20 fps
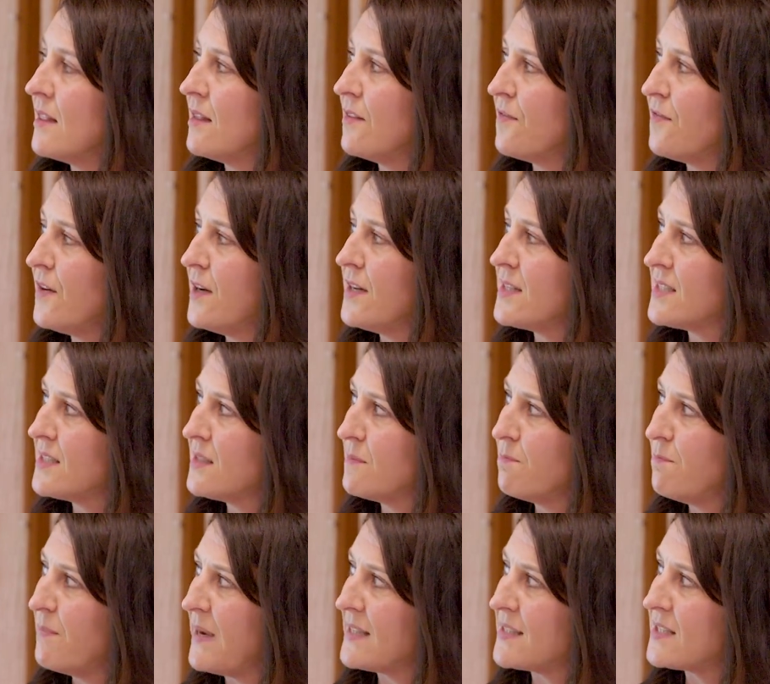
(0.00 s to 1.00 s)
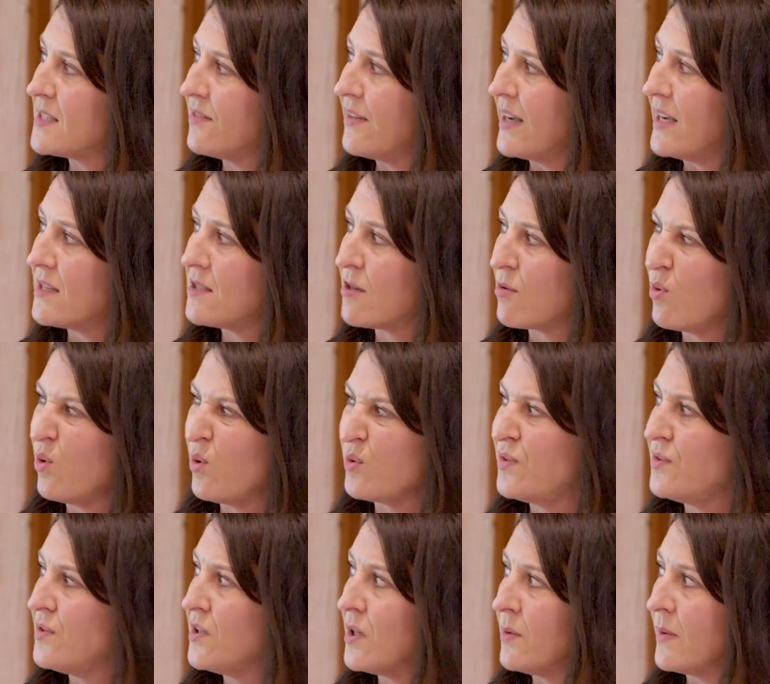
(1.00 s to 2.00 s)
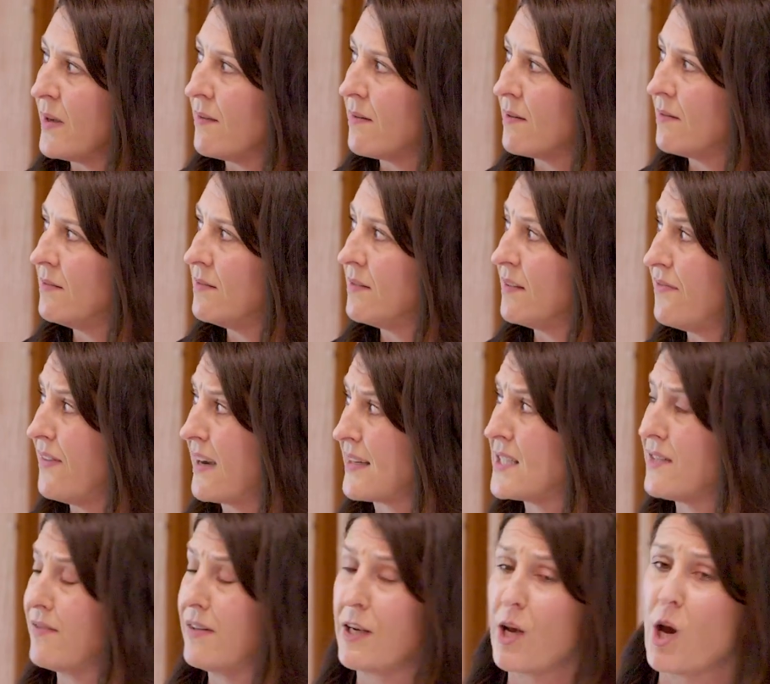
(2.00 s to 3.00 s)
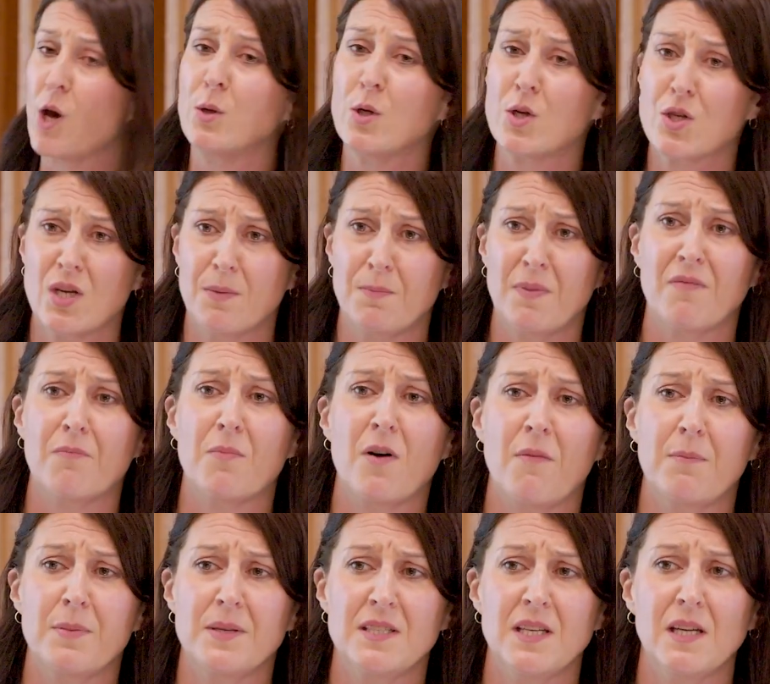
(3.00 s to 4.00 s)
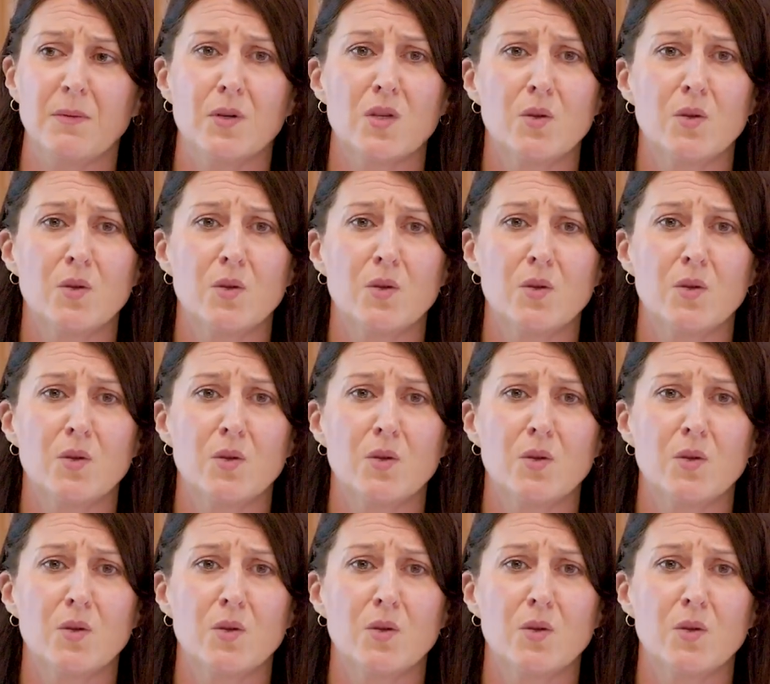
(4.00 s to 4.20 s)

The first bits of it are all to do with effectively ownership of property,